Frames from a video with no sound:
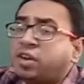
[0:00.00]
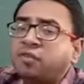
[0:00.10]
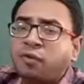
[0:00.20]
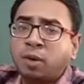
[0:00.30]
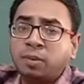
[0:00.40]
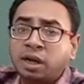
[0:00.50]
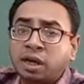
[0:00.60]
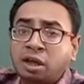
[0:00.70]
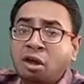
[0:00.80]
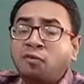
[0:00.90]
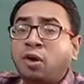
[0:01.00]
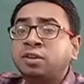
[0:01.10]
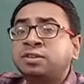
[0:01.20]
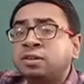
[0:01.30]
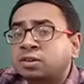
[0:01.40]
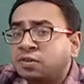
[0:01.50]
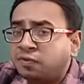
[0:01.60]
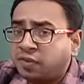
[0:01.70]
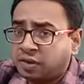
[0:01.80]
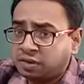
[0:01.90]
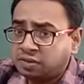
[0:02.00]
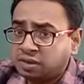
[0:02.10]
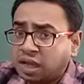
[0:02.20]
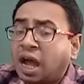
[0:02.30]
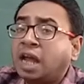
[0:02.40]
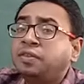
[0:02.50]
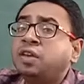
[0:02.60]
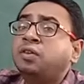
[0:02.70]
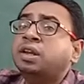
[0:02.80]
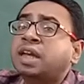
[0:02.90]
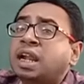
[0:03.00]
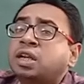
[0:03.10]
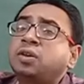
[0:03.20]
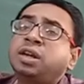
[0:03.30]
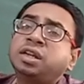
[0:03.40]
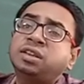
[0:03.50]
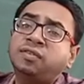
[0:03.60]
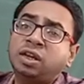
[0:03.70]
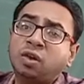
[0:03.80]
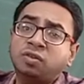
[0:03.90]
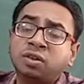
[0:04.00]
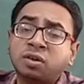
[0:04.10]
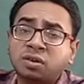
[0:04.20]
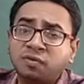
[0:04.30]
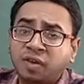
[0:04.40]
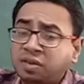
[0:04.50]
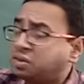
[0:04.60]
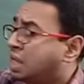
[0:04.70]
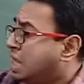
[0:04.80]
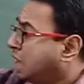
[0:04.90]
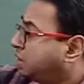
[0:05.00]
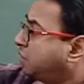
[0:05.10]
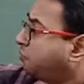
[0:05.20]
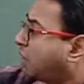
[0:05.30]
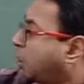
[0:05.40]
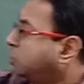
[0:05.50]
formula for circumference and they were calculating the value of circumference? They found